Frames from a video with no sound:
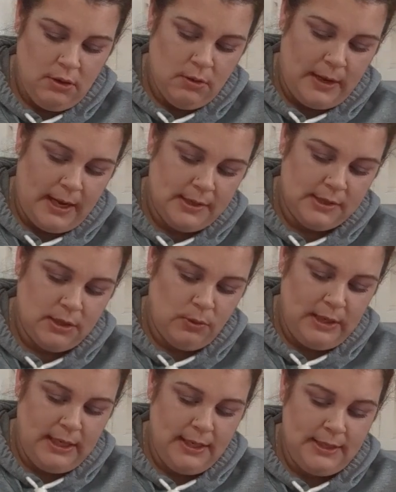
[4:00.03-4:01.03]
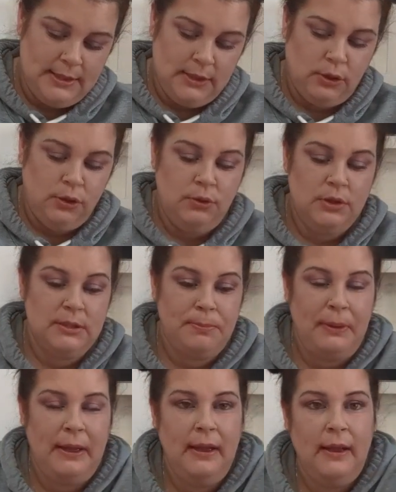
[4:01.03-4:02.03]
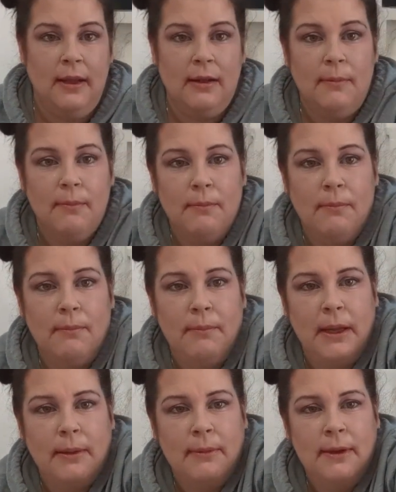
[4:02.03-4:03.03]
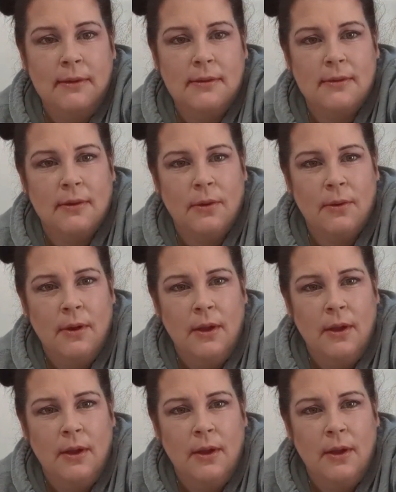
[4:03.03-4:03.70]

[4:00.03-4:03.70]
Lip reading: Okay, so it is loose pigment, so